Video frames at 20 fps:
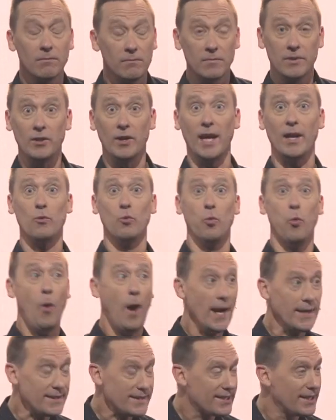You're like,
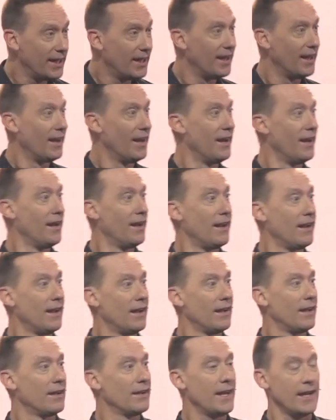what?
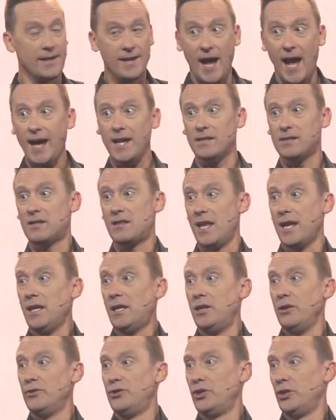Yeah, nice, thank
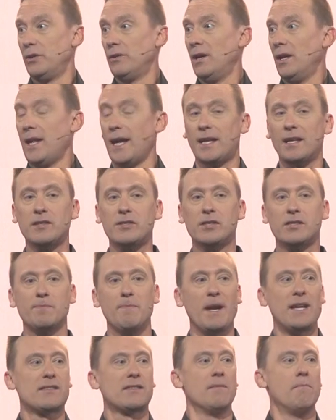you, Judah. Like, let's just
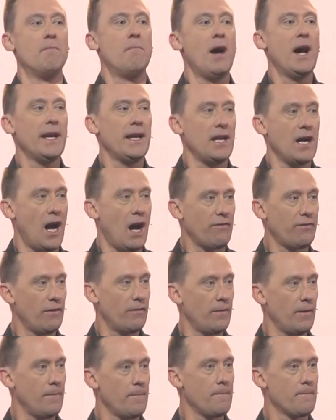make some money off of
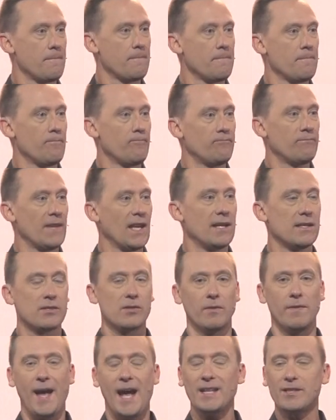him. So
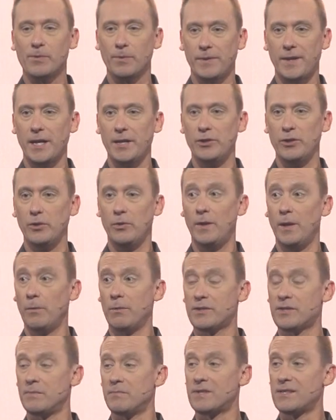that's what they do. There were
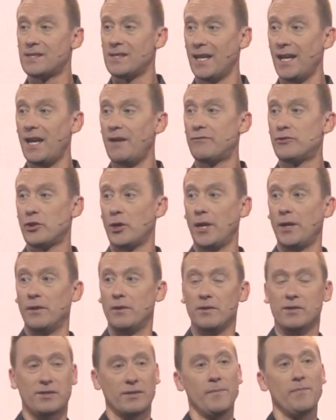some slave
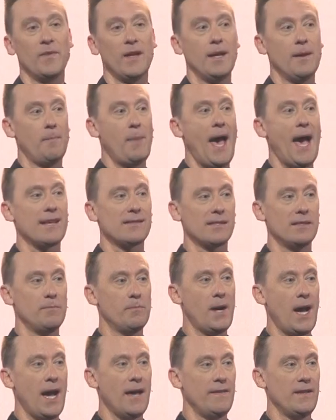traders passing
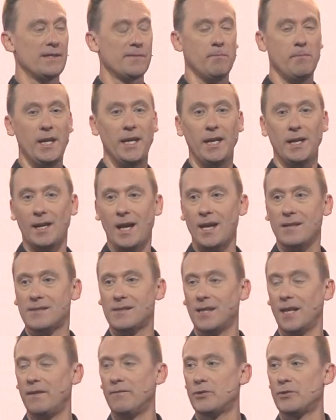by, these Midianite slave